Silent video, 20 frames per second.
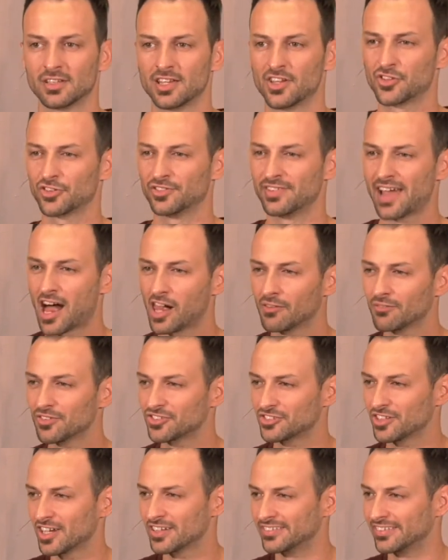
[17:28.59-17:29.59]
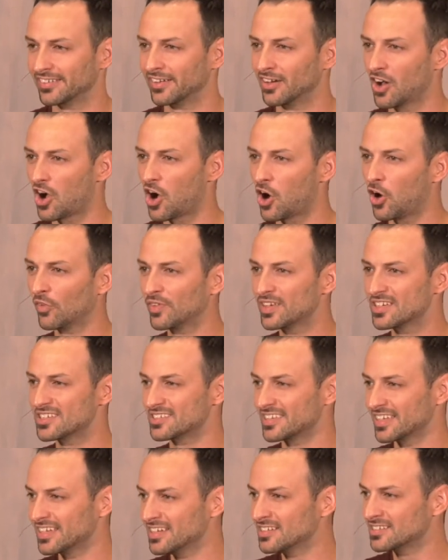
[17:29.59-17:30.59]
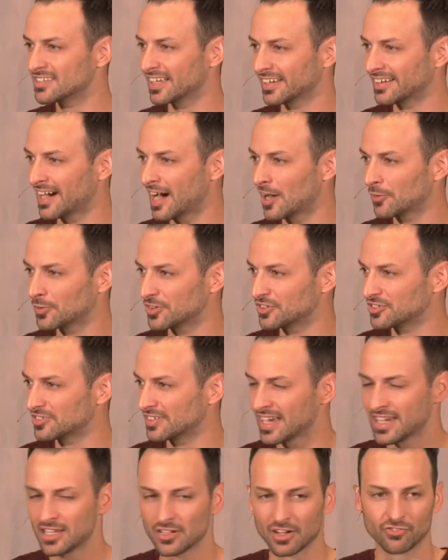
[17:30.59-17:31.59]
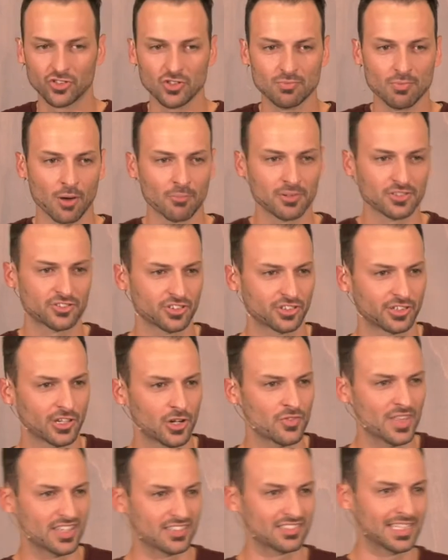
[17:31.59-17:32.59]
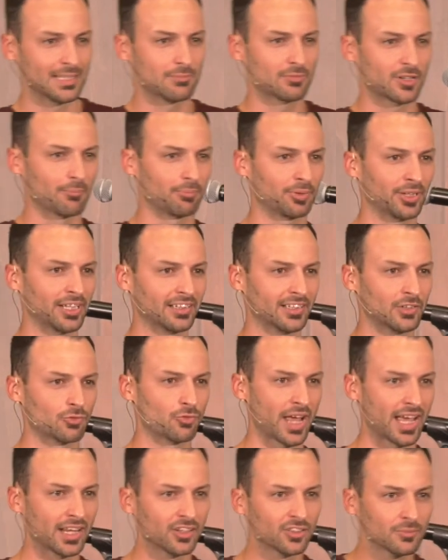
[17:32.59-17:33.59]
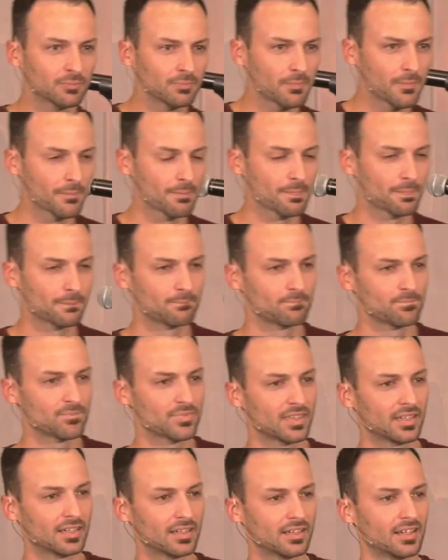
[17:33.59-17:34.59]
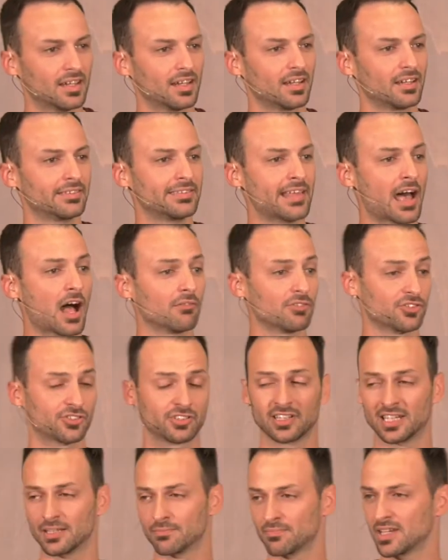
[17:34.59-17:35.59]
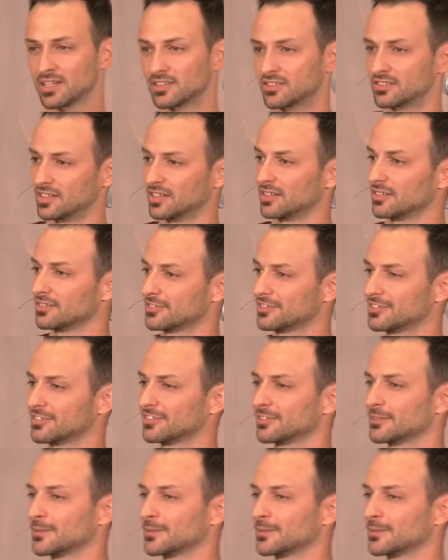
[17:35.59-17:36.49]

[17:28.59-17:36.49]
So now all of a sudden, all these things that God was saying a few moments ago that seemed completely random, now all of a sudden it makes sense.